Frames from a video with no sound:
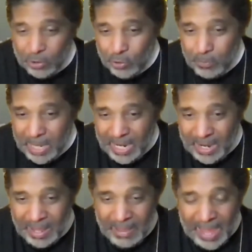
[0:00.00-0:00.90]
You meet
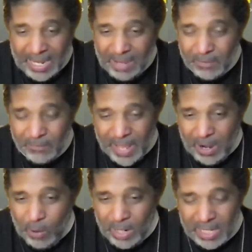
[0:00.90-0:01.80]
it, and even if they
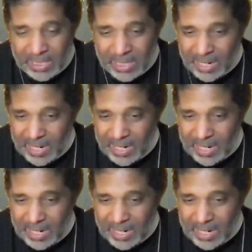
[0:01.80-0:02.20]
don't listen,